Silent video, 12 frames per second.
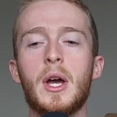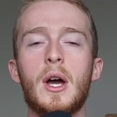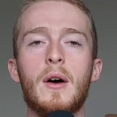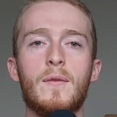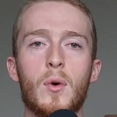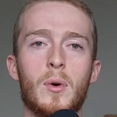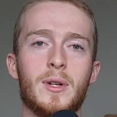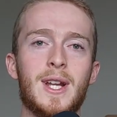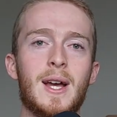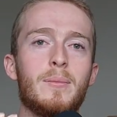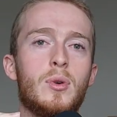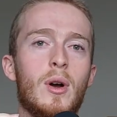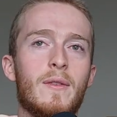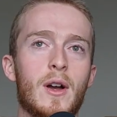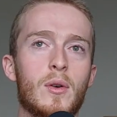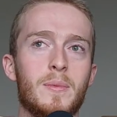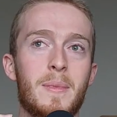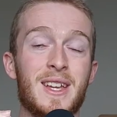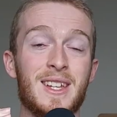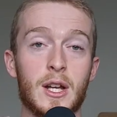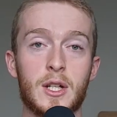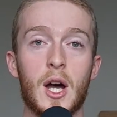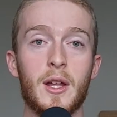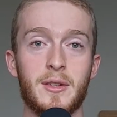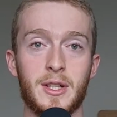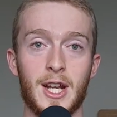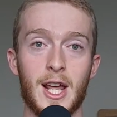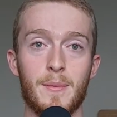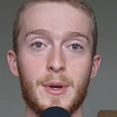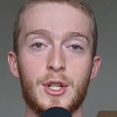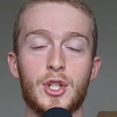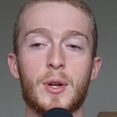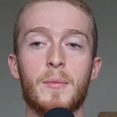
For example, if I was making a cutscene image,